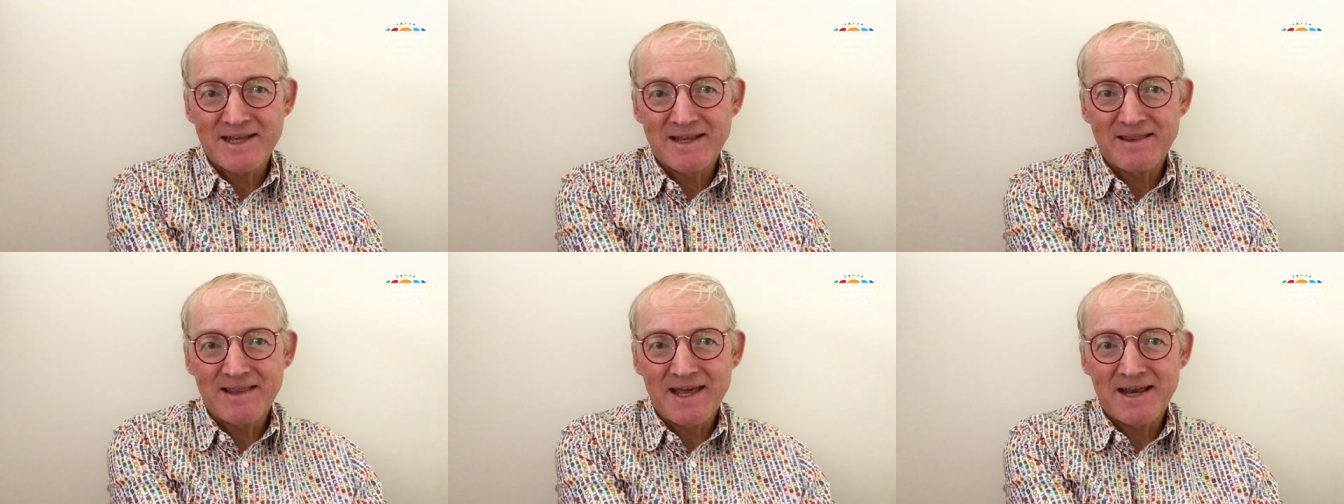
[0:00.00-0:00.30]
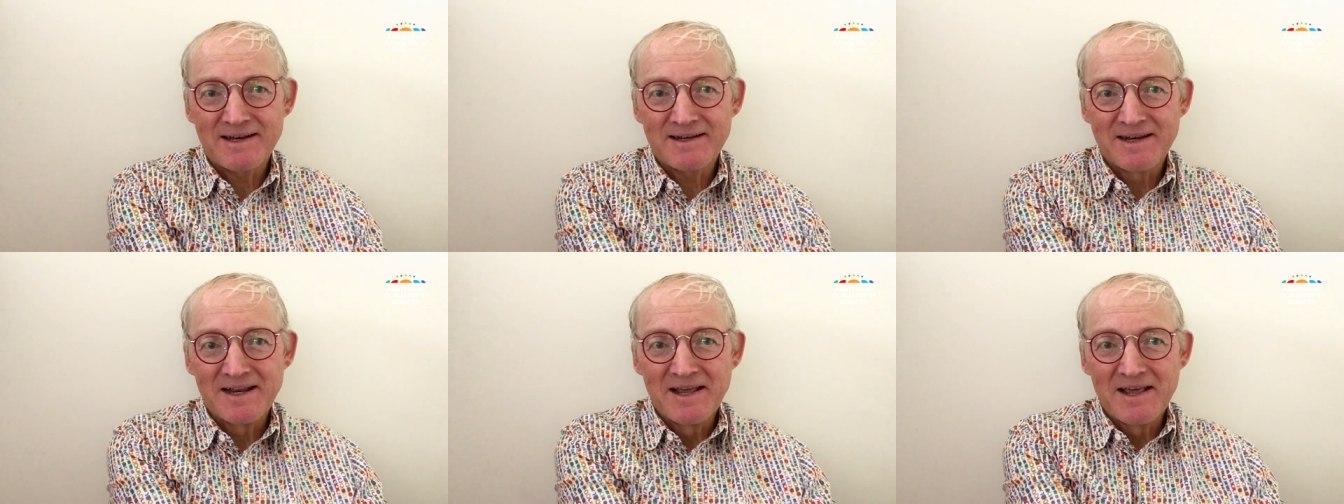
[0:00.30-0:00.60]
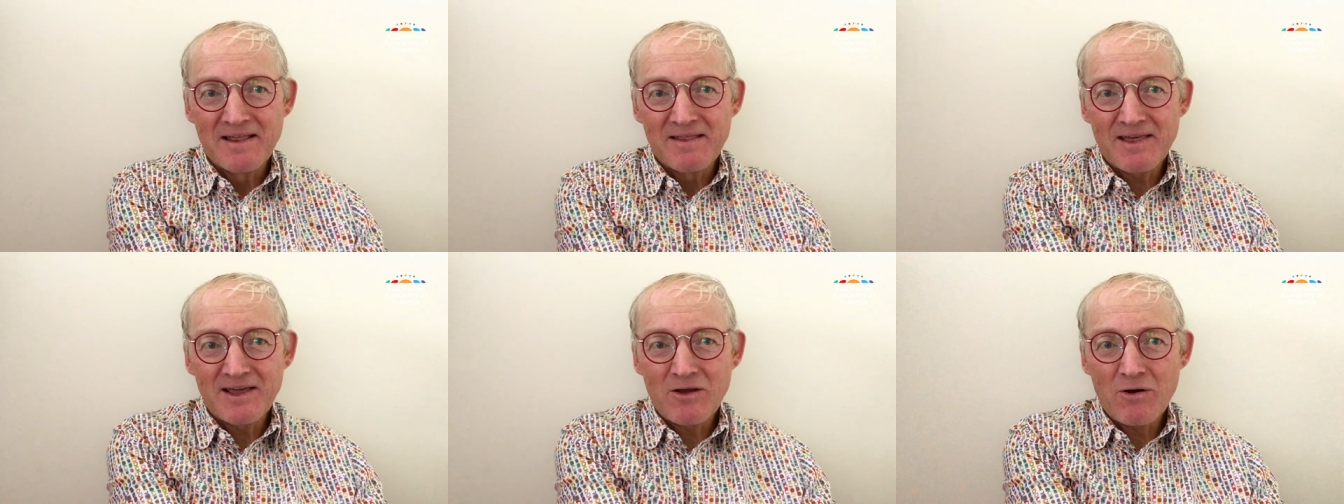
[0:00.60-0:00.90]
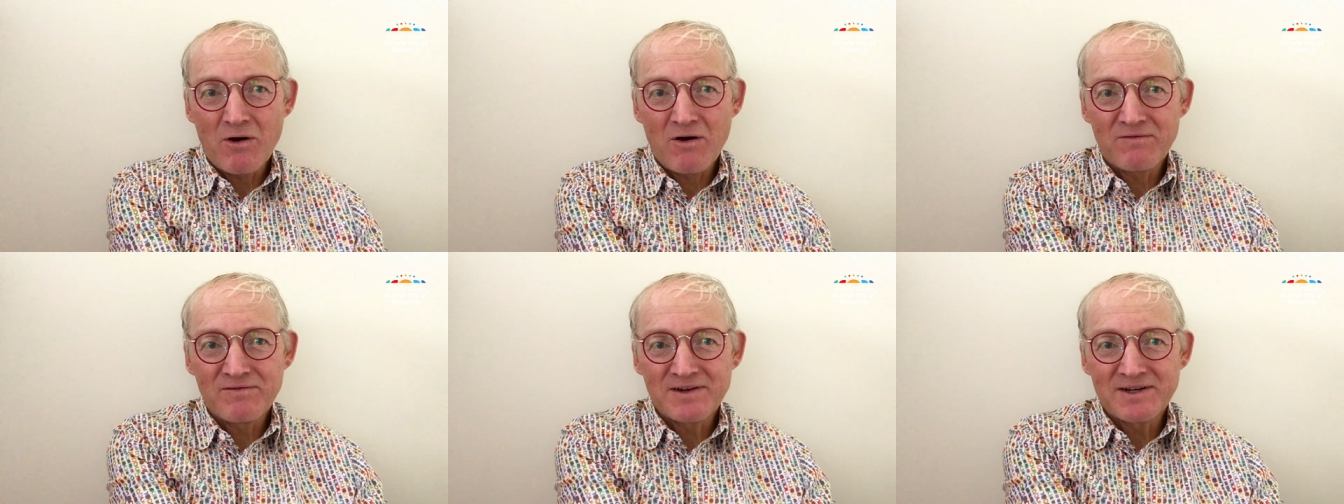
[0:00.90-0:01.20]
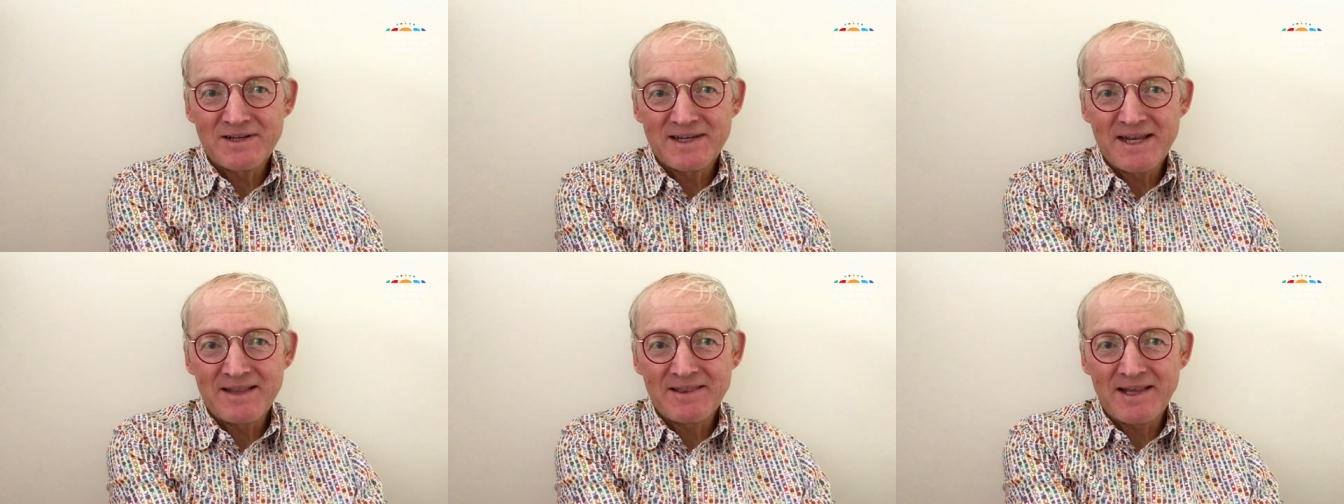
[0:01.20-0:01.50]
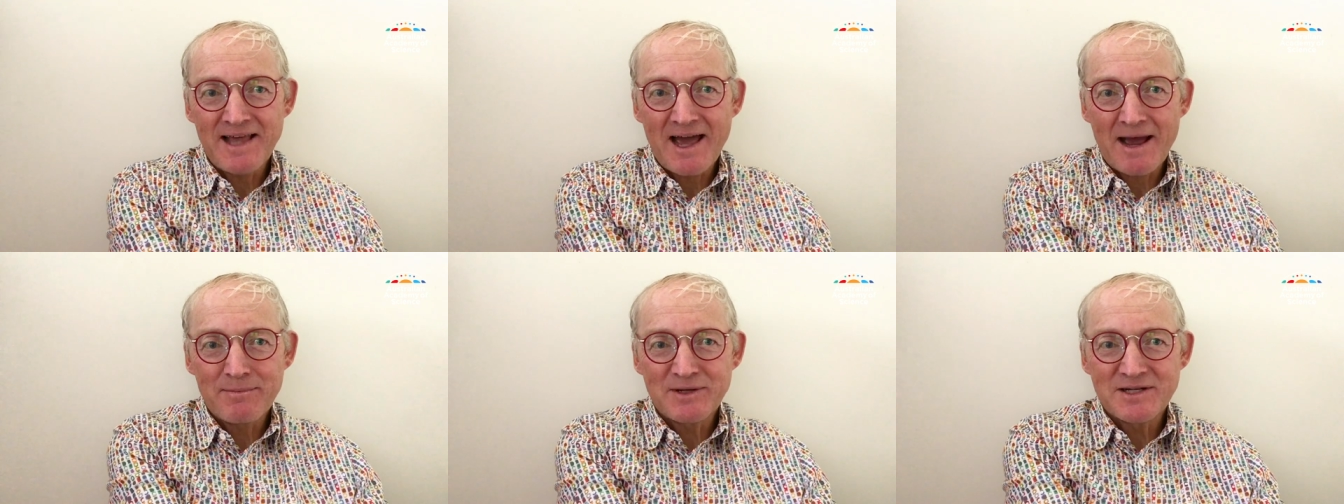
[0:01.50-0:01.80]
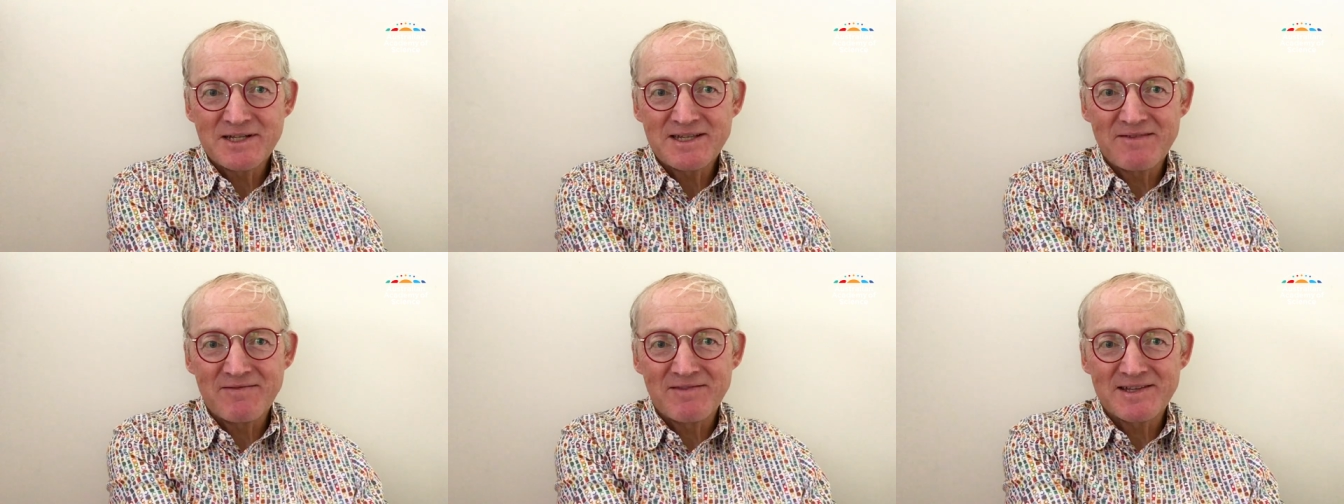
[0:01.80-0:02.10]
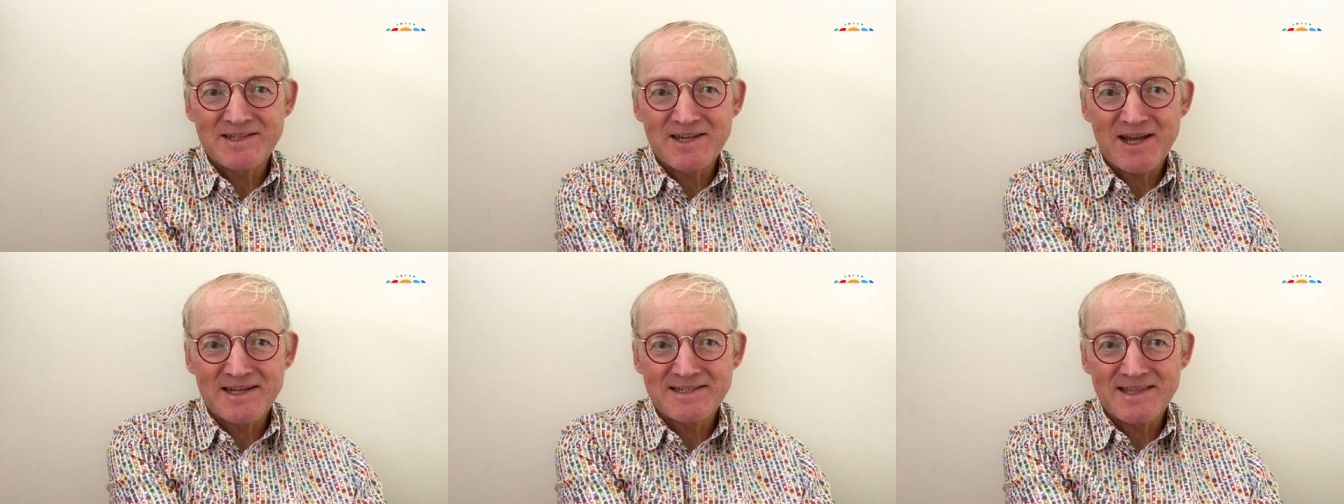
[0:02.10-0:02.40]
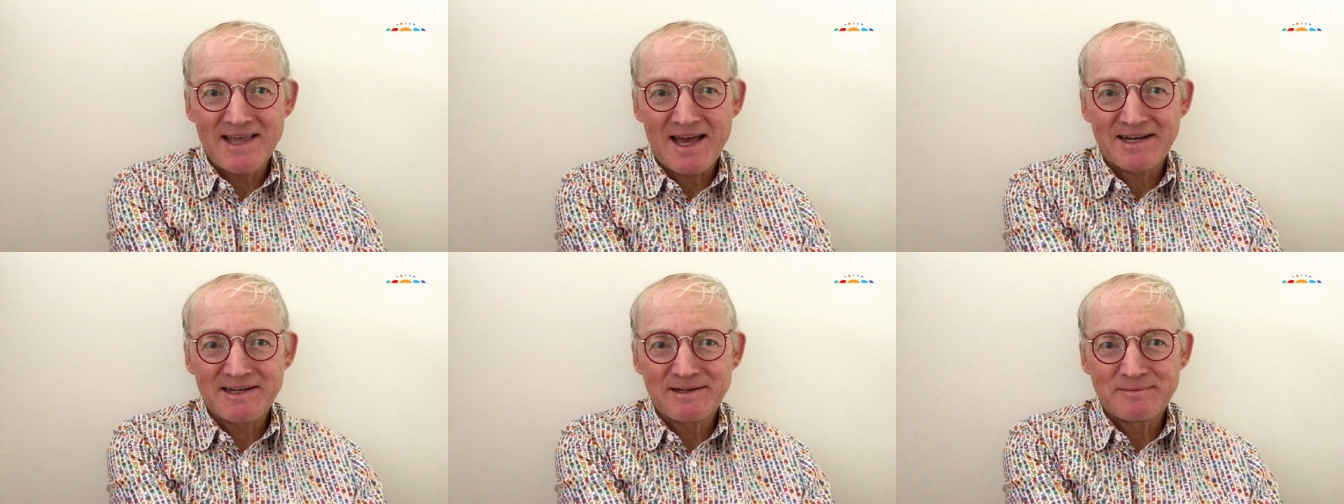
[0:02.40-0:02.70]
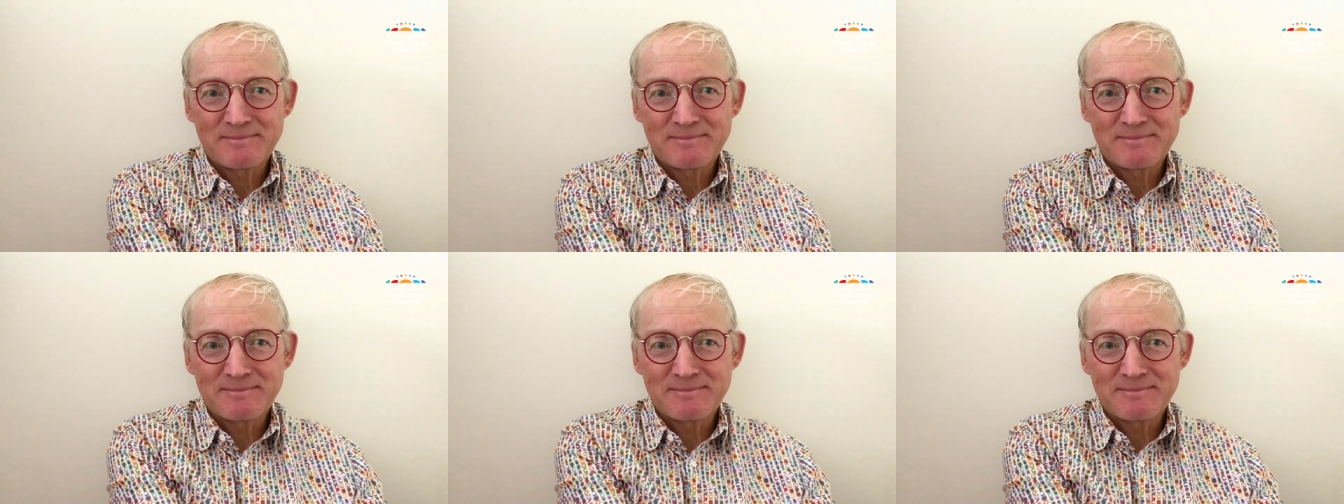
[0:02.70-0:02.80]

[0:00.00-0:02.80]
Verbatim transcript: and then they go off in in the lab and synthesize that.